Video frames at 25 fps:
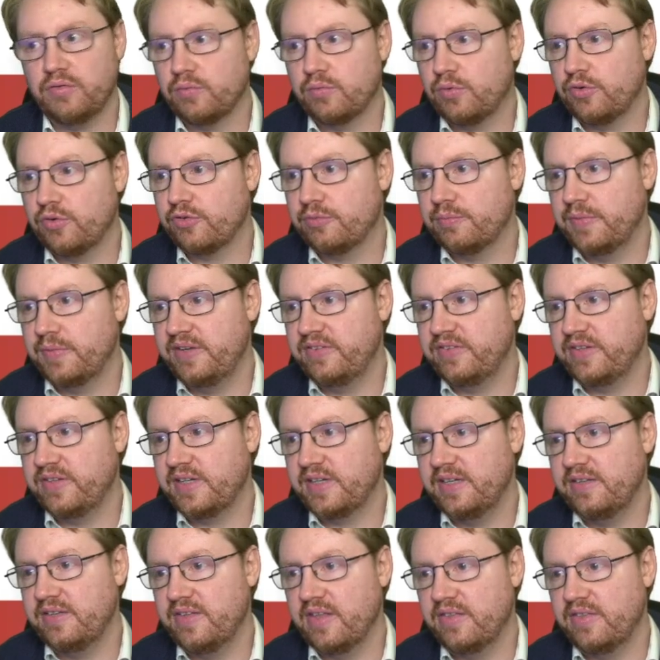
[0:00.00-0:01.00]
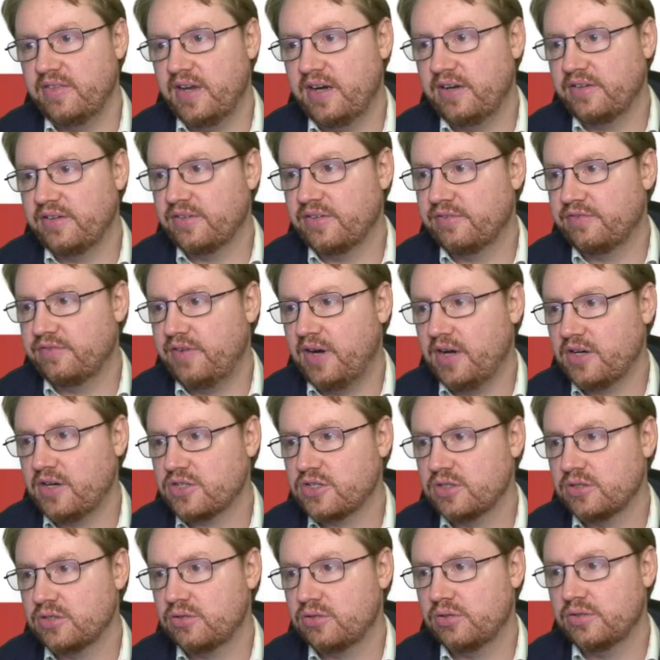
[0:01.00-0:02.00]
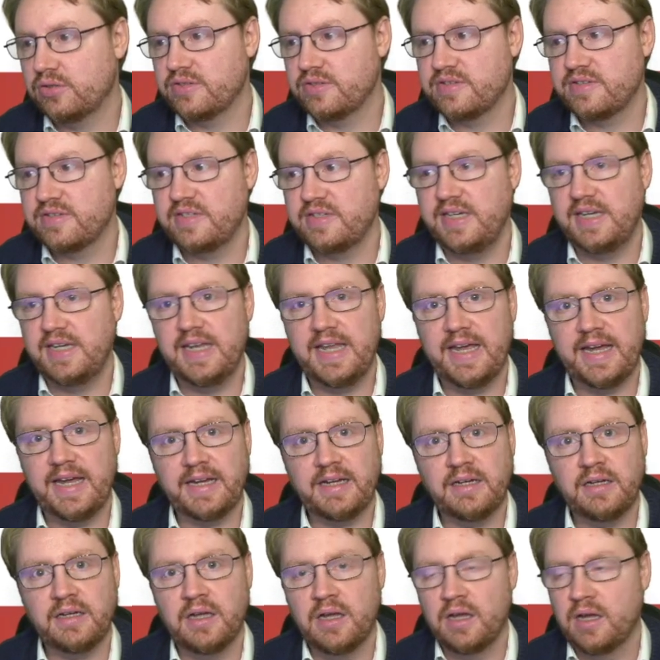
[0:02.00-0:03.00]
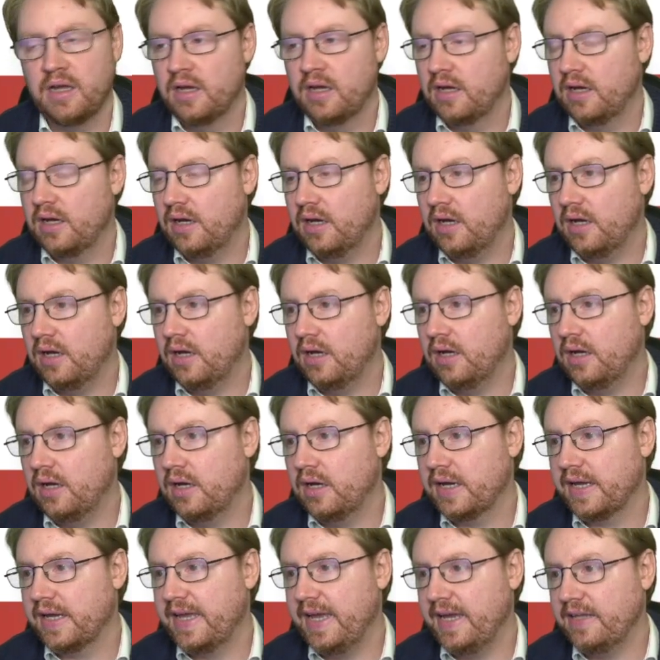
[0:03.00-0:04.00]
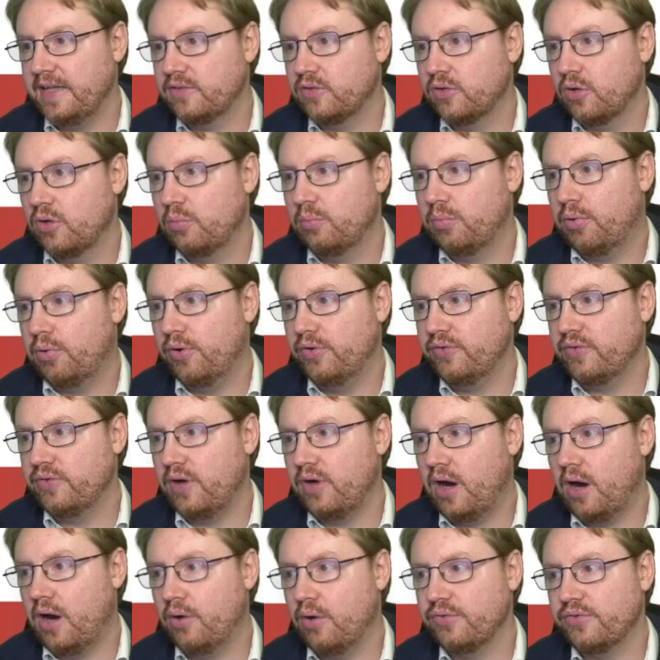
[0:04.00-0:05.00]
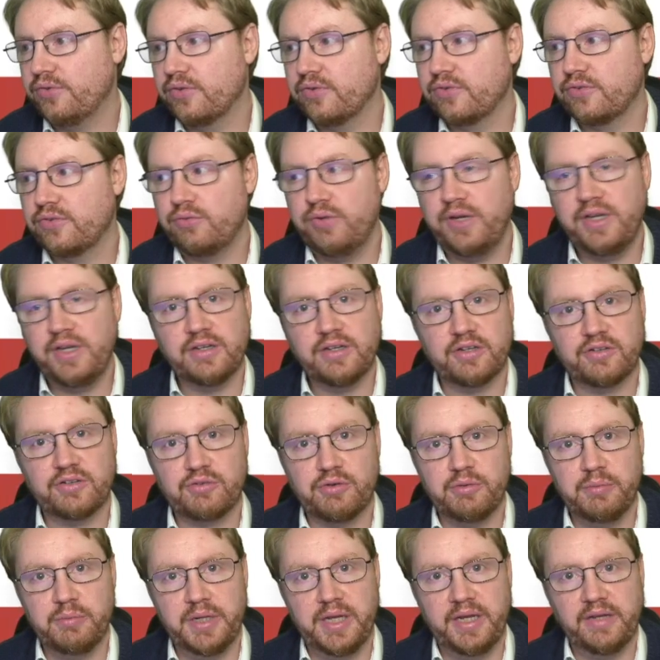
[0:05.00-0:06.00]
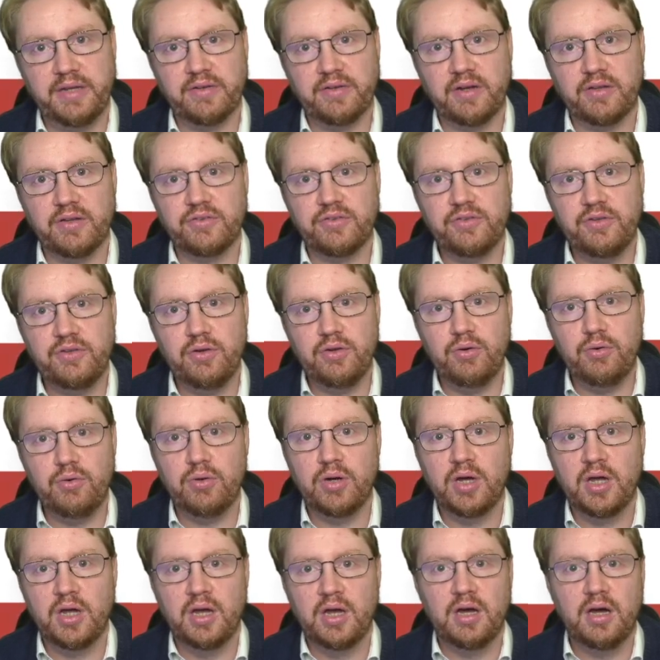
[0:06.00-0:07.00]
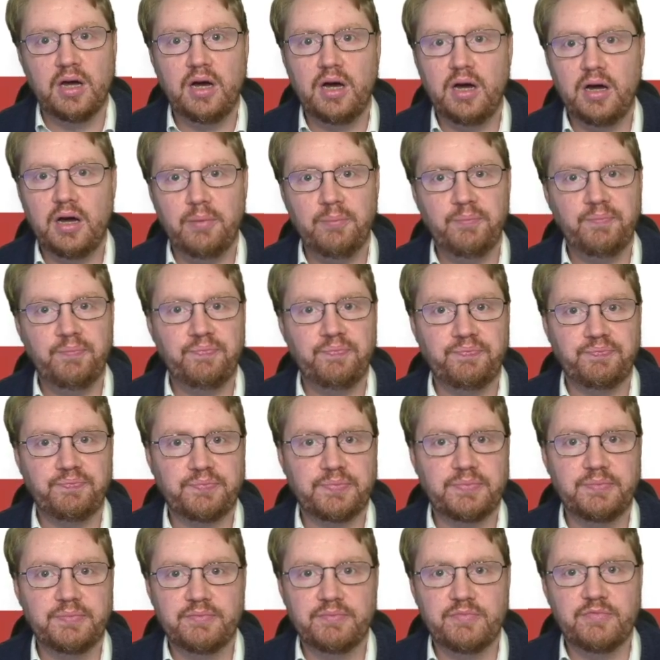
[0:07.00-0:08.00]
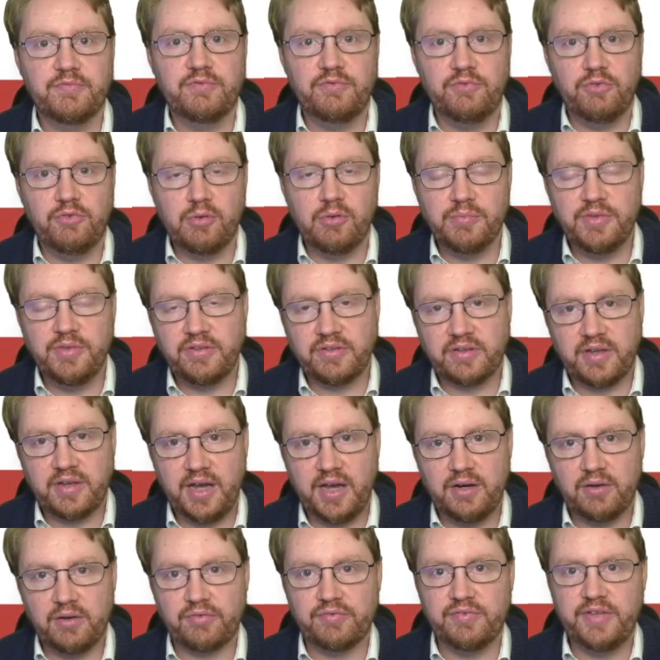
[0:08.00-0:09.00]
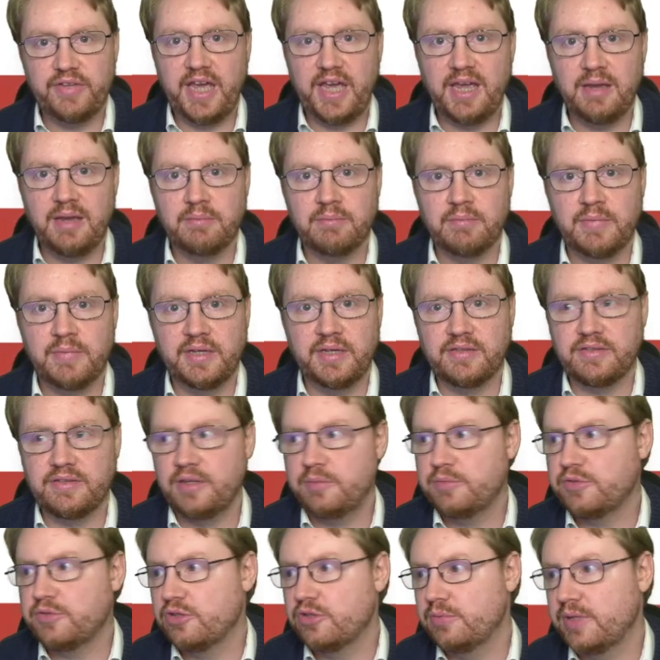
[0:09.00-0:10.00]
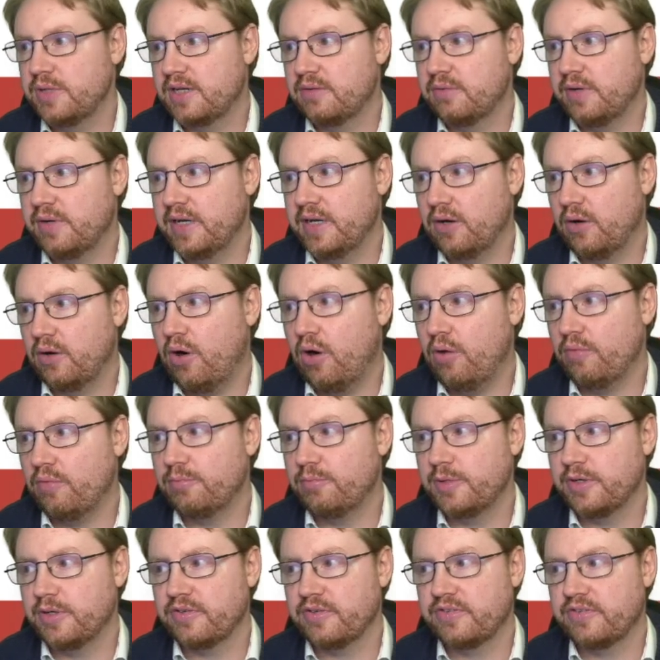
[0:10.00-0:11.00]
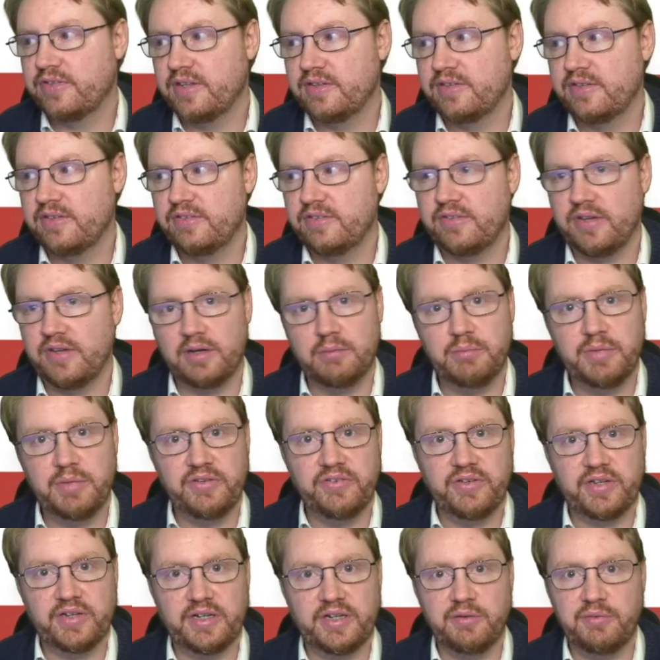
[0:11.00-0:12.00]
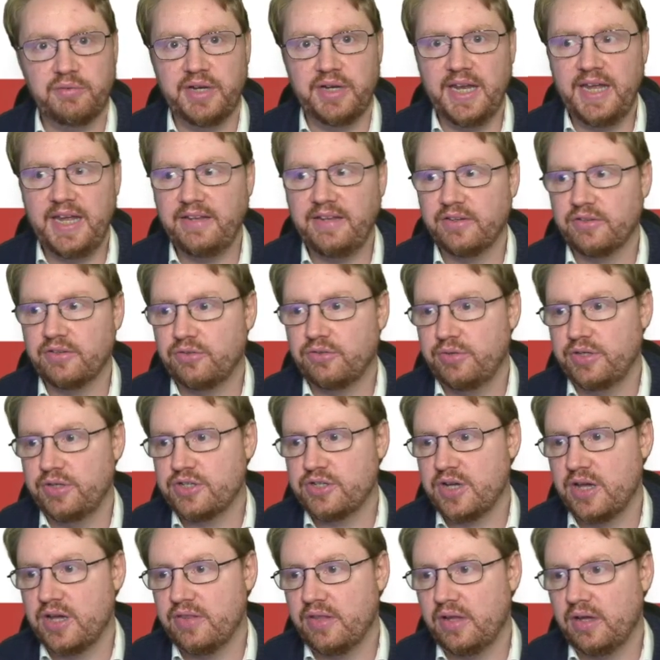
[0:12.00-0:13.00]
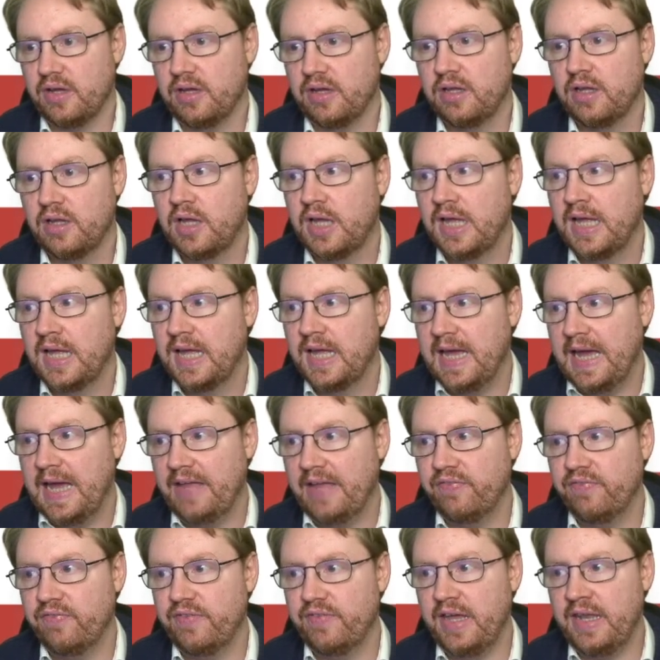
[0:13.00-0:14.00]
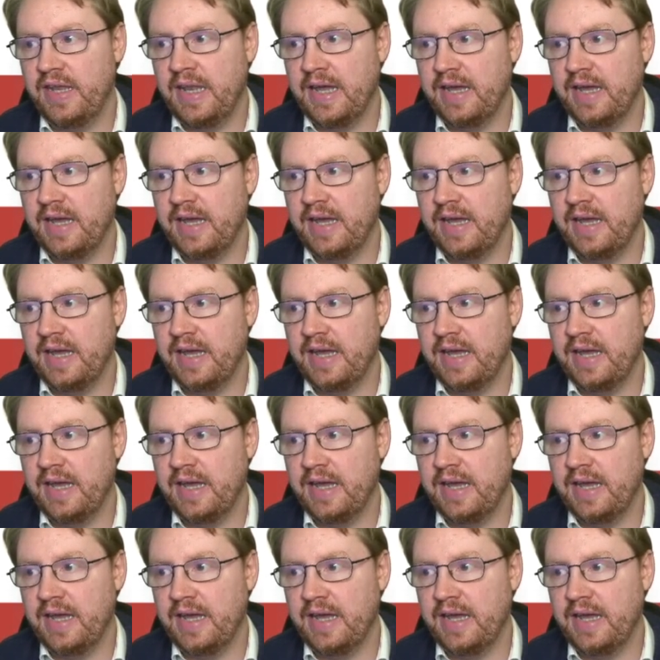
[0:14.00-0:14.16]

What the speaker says: was basically that there's a function called CLang get pointer aus string discriminator. So from this kind of name, it seems to be quite obvious that these are basically related to each other. And then I